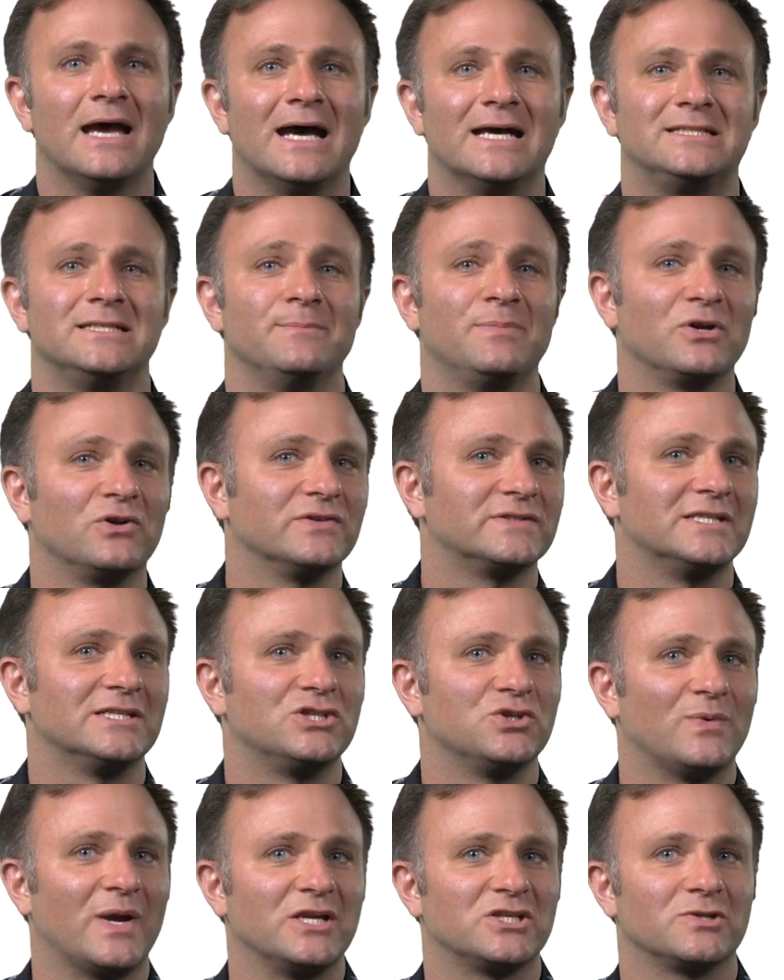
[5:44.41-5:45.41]
A typical
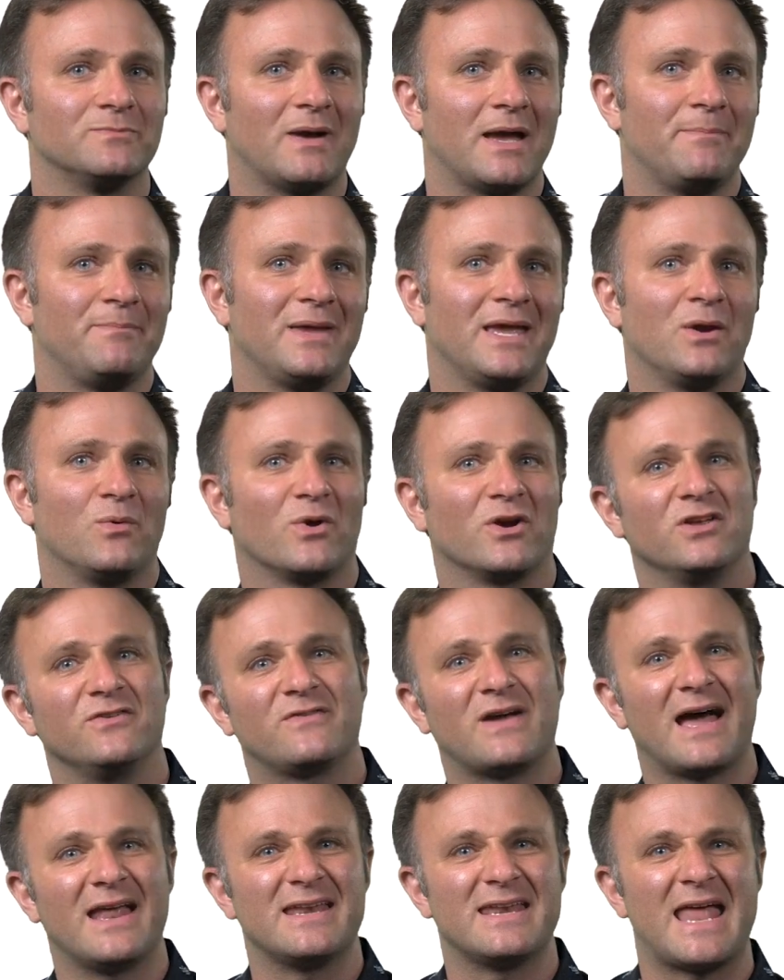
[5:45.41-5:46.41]
situation might be where you've
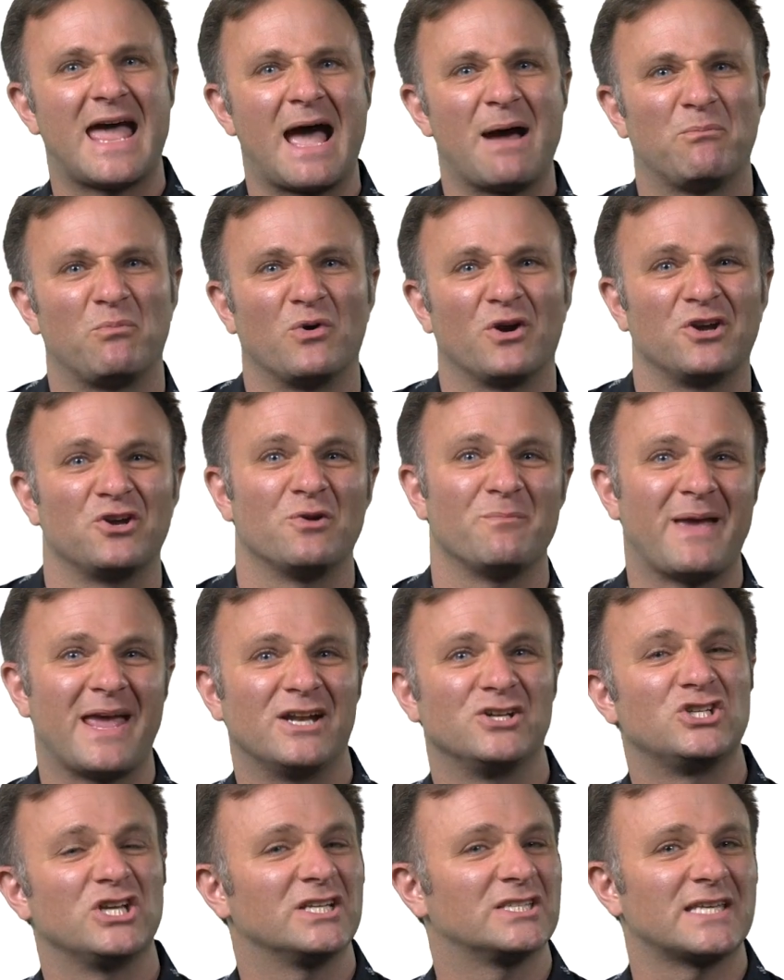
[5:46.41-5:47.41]
got an app where you're
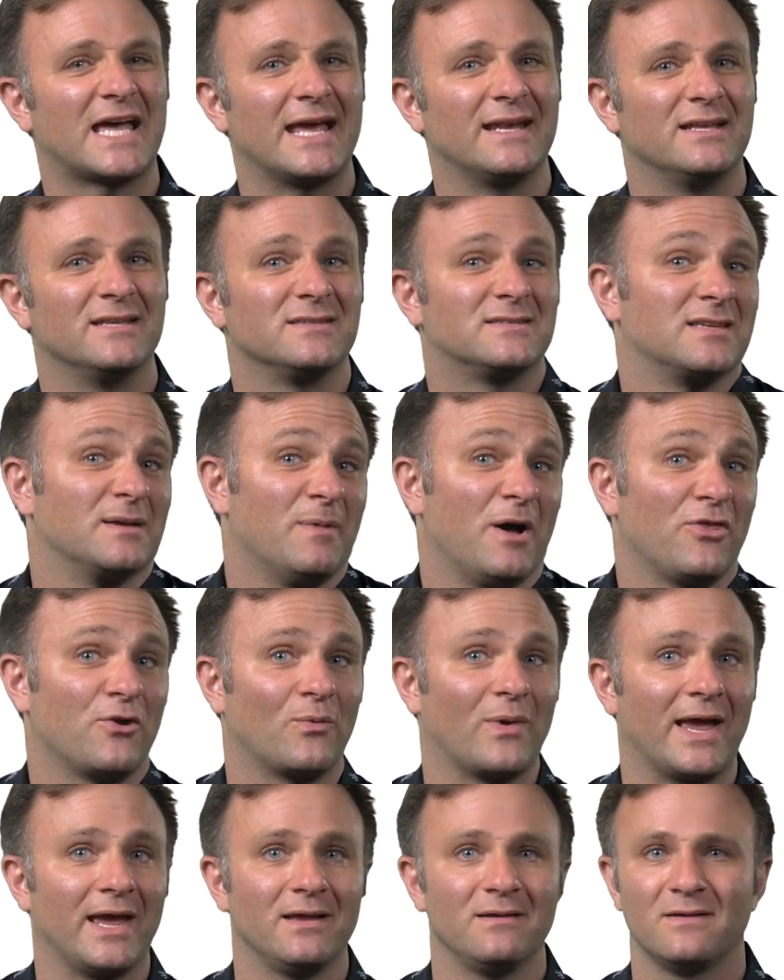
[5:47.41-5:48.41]
managing sign-in some other
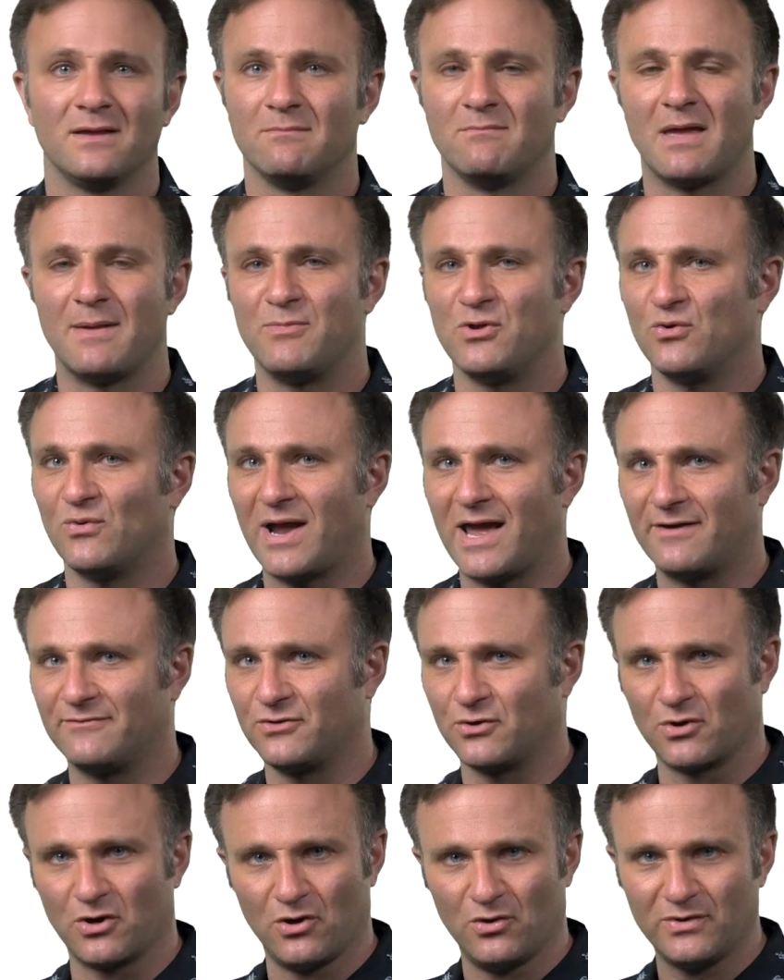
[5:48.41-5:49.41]
way, maybe you have
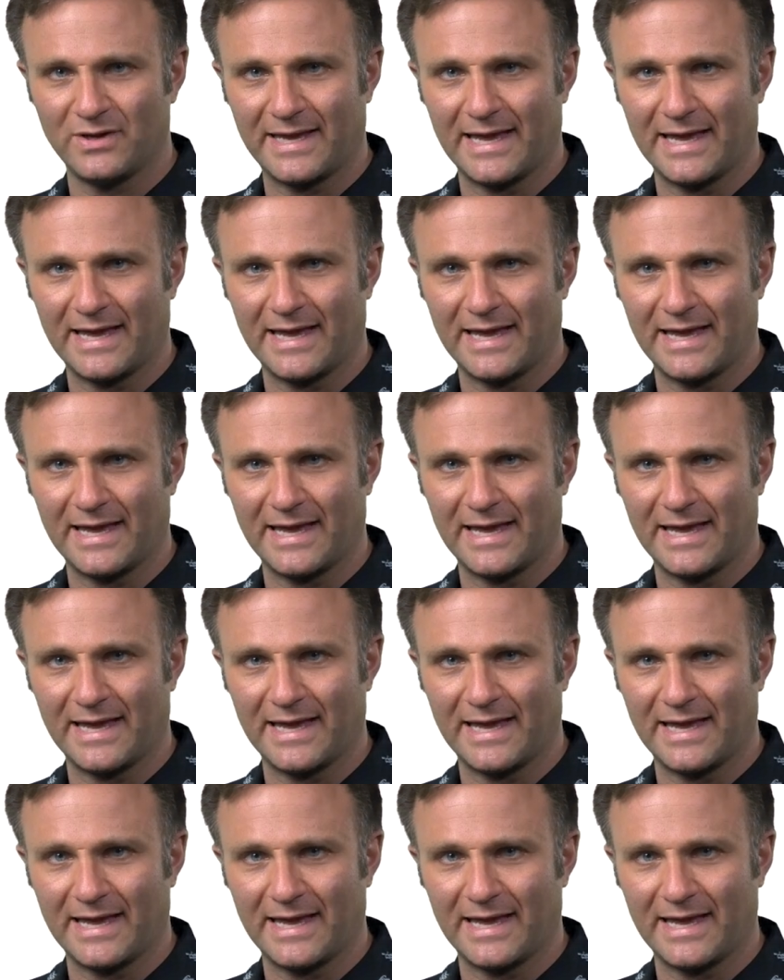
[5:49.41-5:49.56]
your own